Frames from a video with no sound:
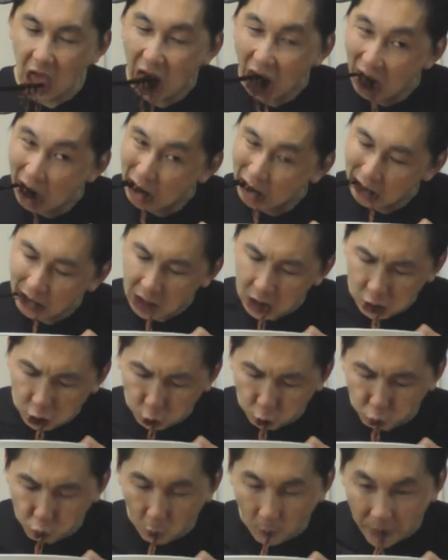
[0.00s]
The
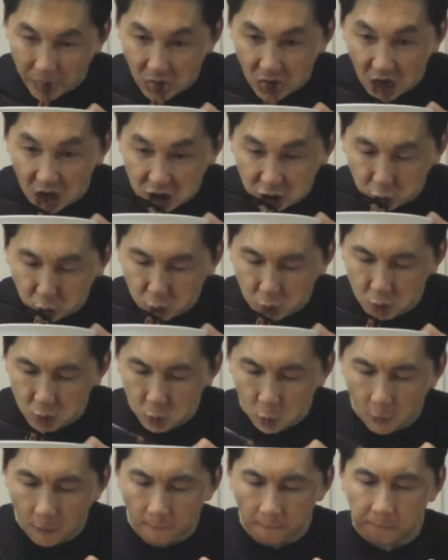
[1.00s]
texture is a bit
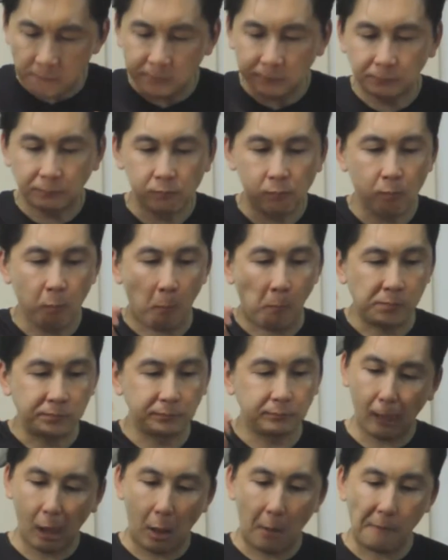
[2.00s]
dry, I thought,
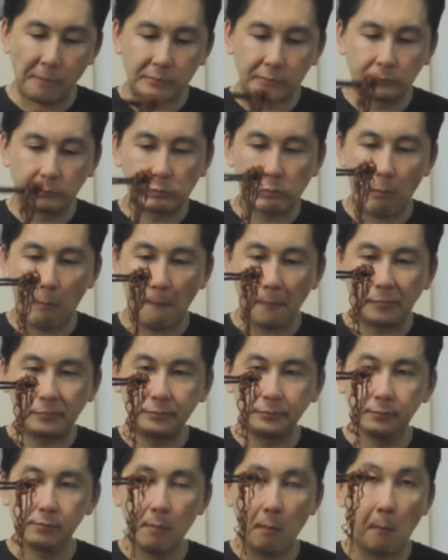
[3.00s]
maybe because it's a
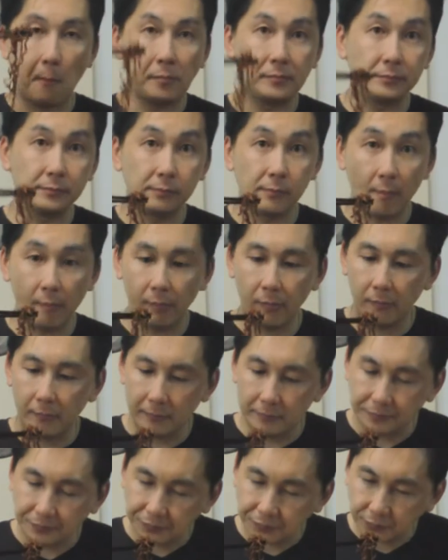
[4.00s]
dry mix, but the
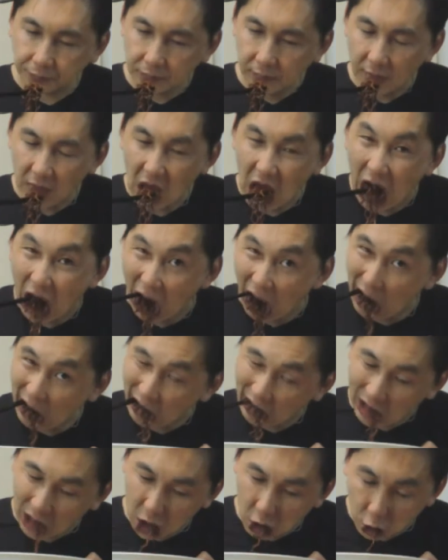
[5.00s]
previous two were not
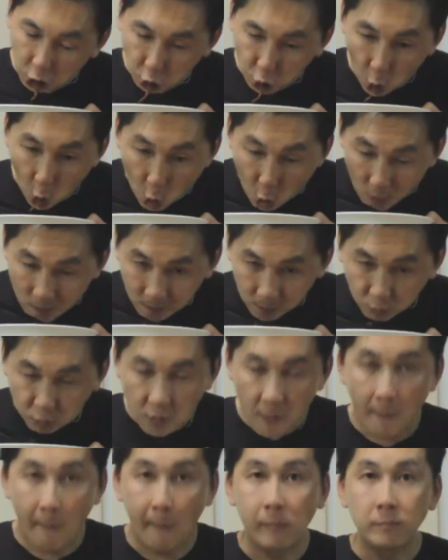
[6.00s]
like this. The
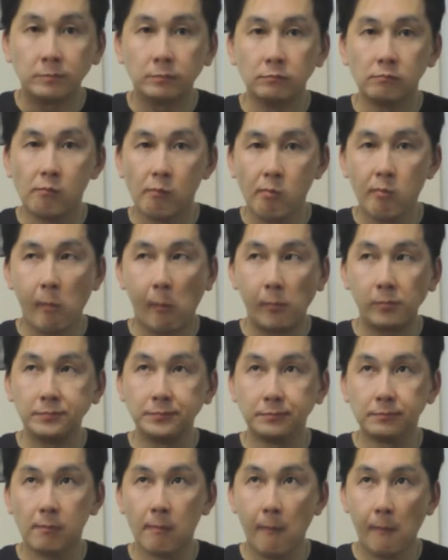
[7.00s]
chewiness
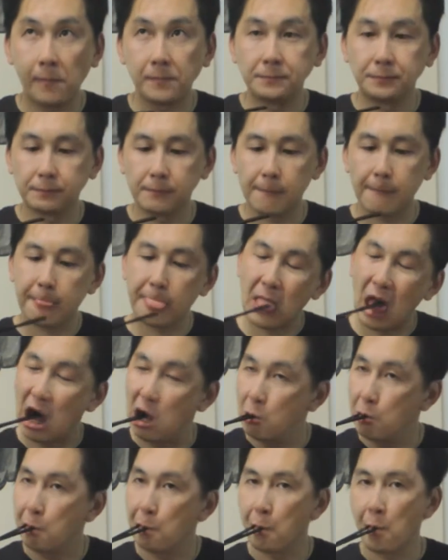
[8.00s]
is a winner
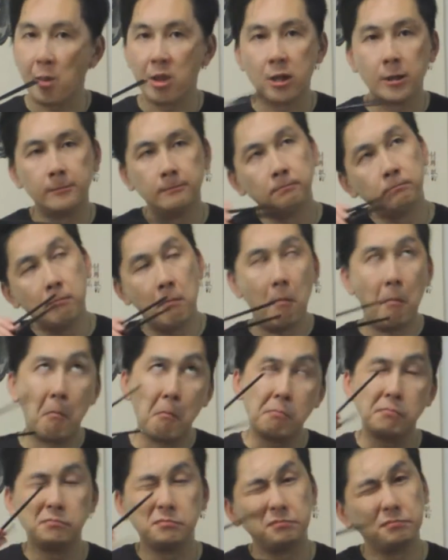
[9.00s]
here.
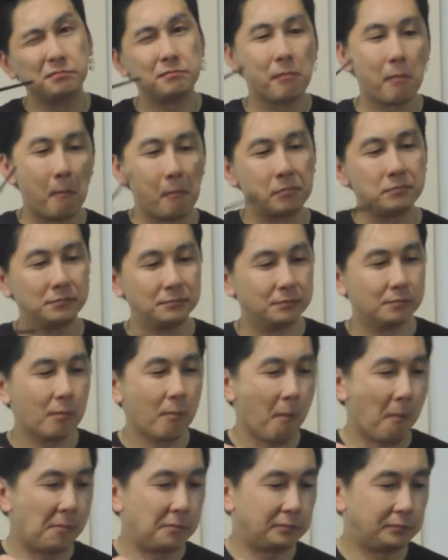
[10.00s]
Very firm
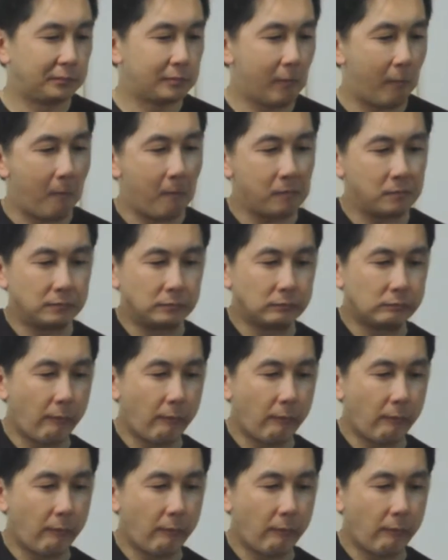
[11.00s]
and enjoyable.